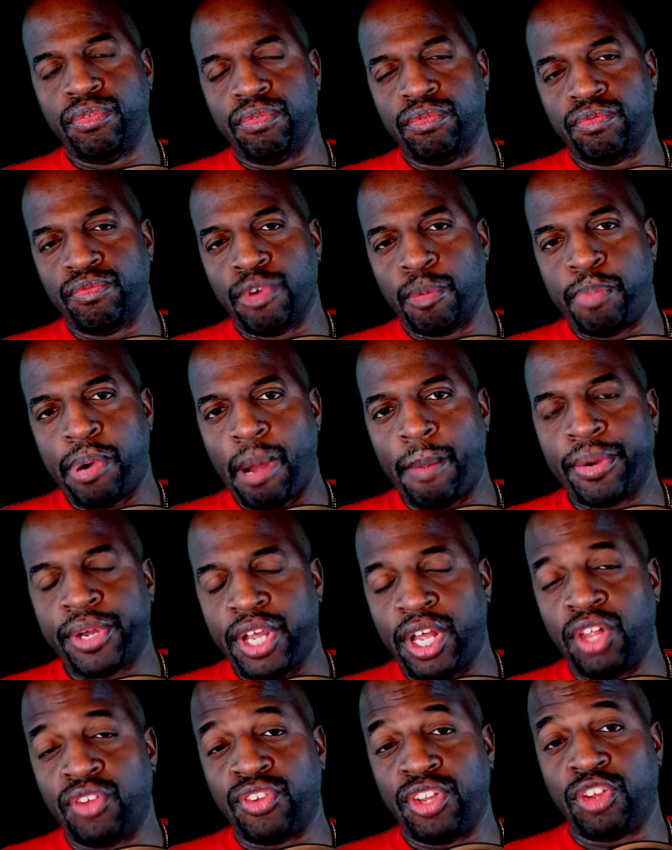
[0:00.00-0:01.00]

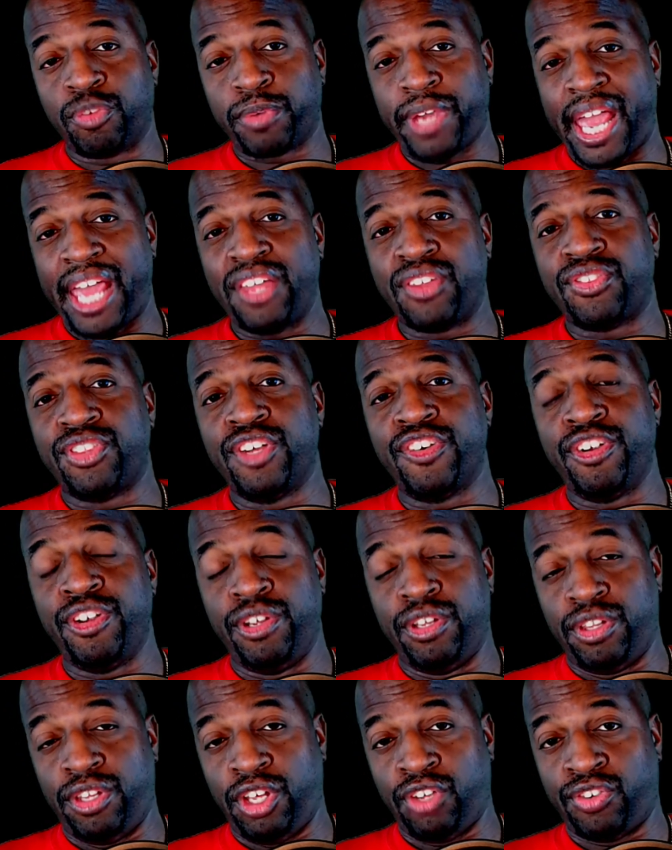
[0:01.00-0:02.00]
republicans in this case the
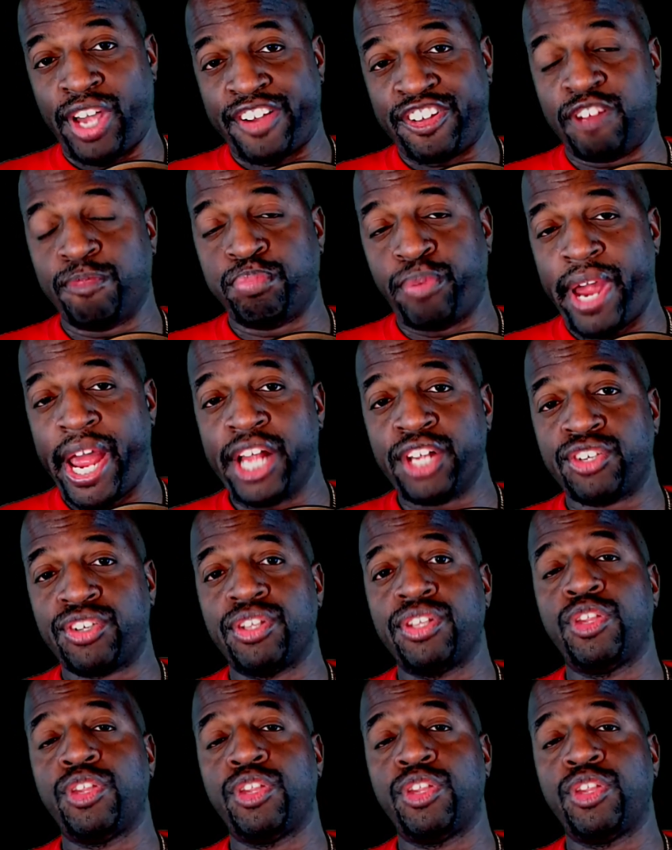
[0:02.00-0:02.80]
executive branch